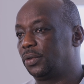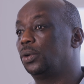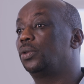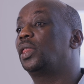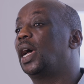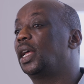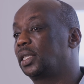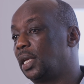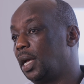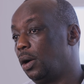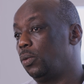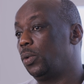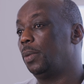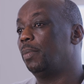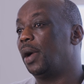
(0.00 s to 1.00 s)
So that's
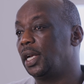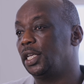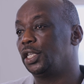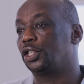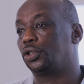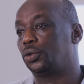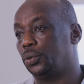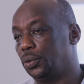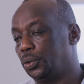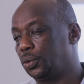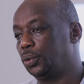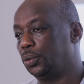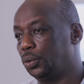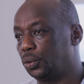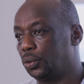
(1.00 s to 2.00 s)
how we managed to,
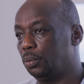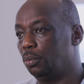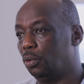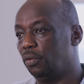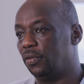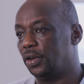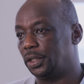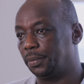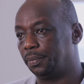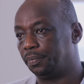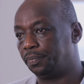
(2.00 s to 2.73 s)
to, to move on.